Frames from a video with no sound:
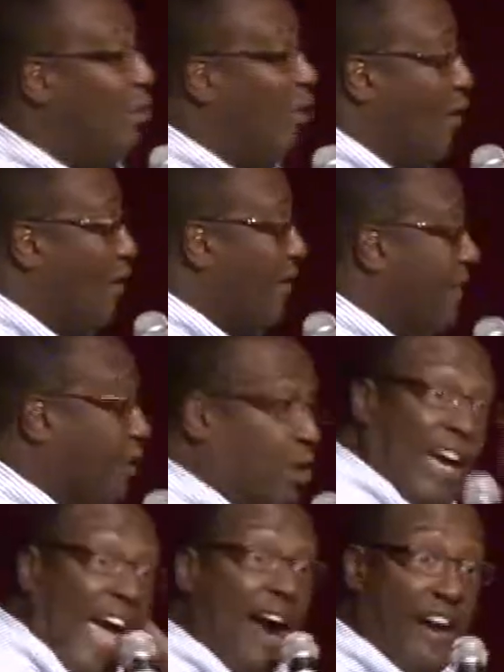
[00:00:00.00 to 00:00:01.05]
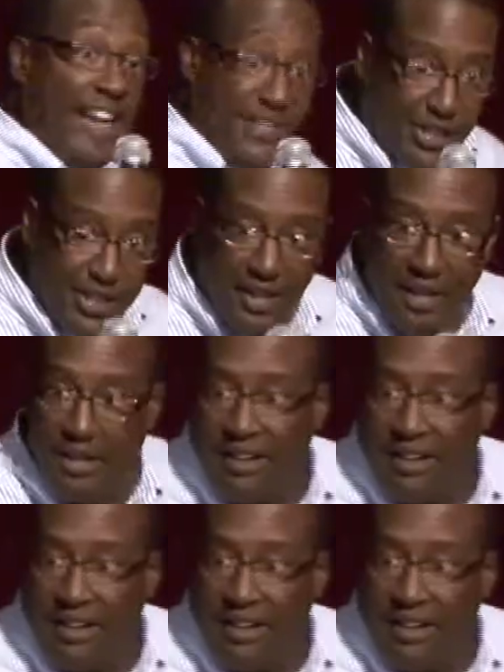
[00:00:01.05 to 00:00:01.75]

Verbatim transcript: more gregarious,